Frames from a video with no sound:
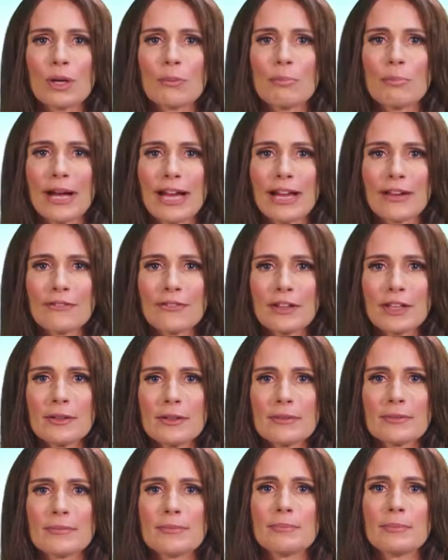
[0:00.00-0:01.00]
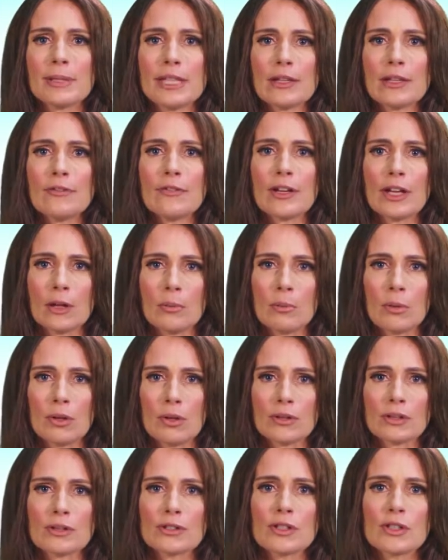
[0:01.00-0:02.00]
will Biofit be
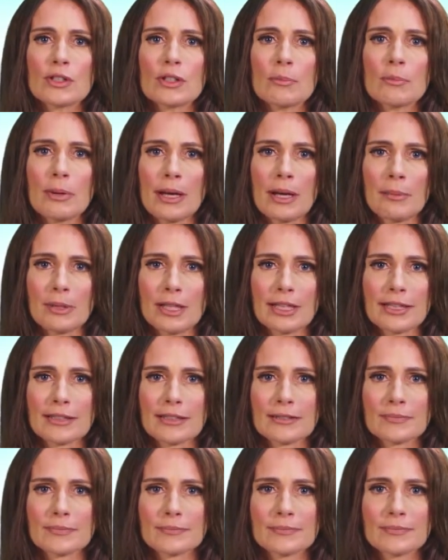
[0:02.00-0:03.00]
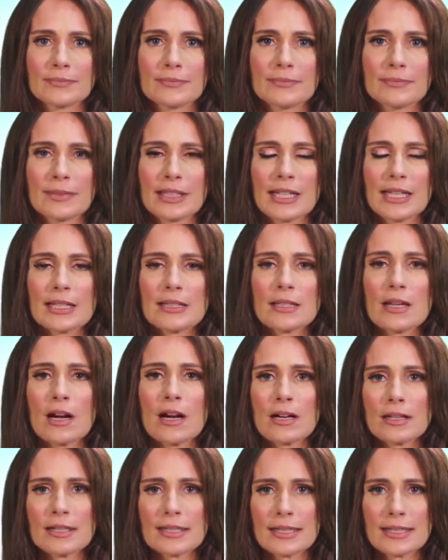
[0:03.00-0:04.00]
available to the public? It's
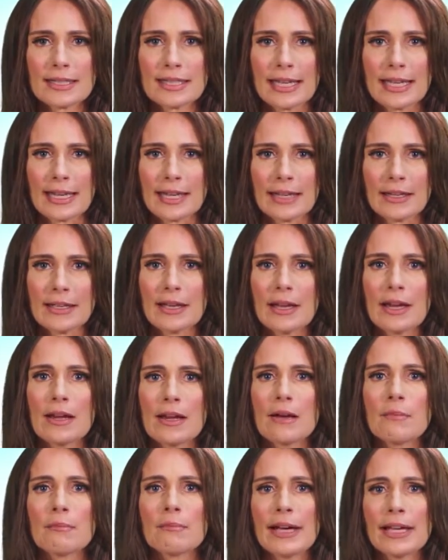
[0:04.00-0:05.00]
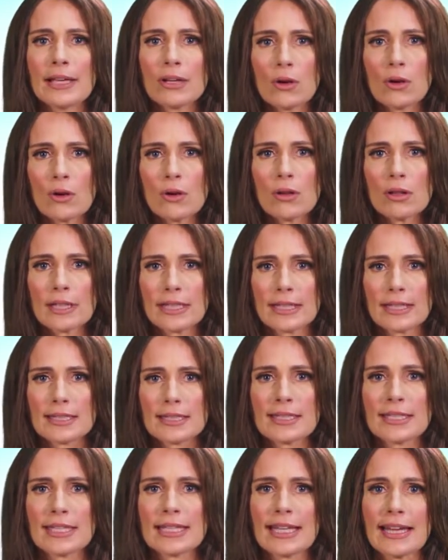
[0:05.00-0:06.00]
hard to say. My goal
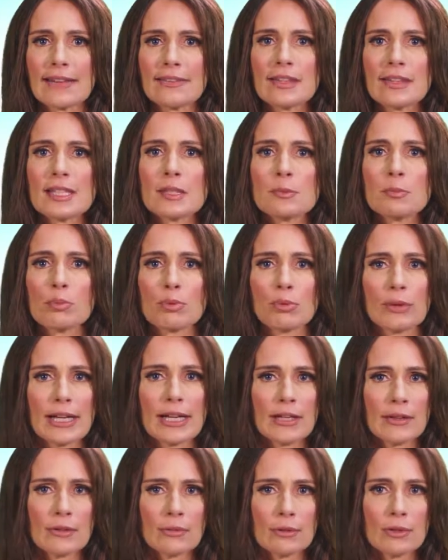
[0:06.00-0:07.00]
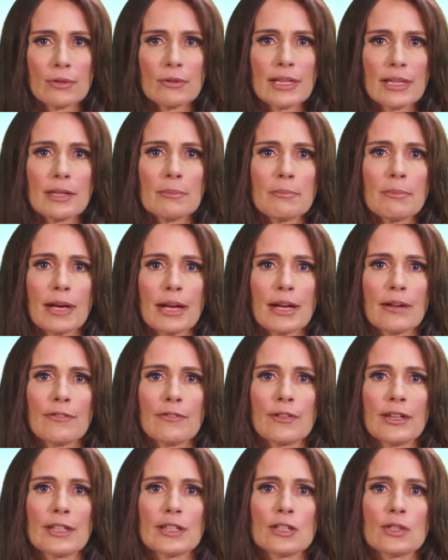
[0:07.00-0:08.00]
is to get this breakthrough in
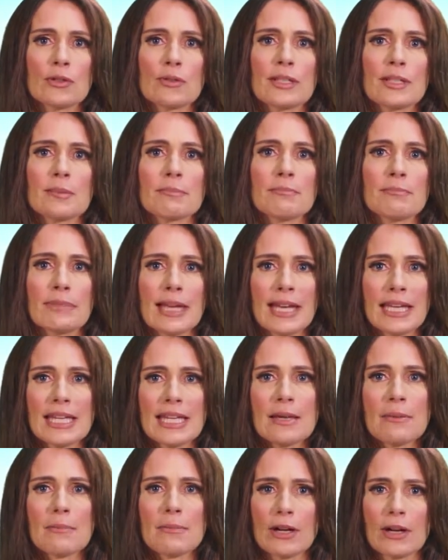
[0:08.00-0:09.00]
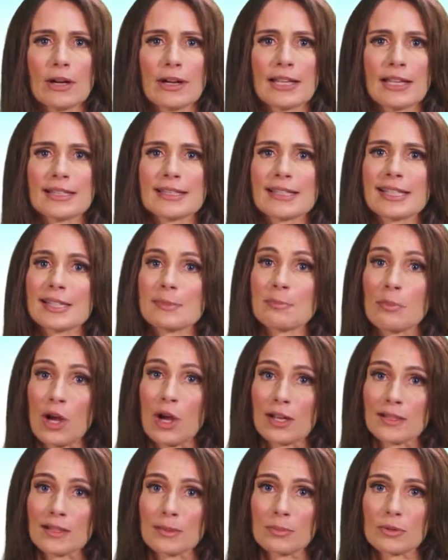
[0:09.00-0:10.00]
Biofit to as many Americans as
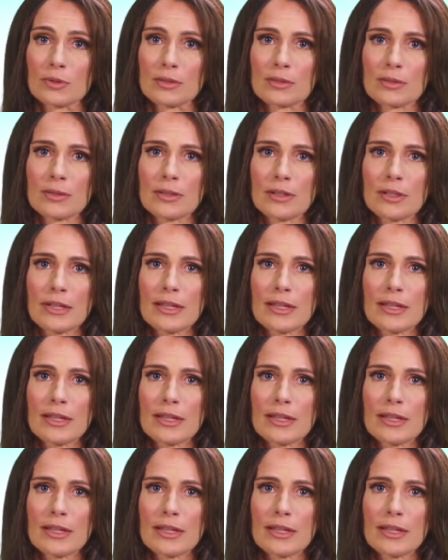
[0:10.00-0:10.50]
possible,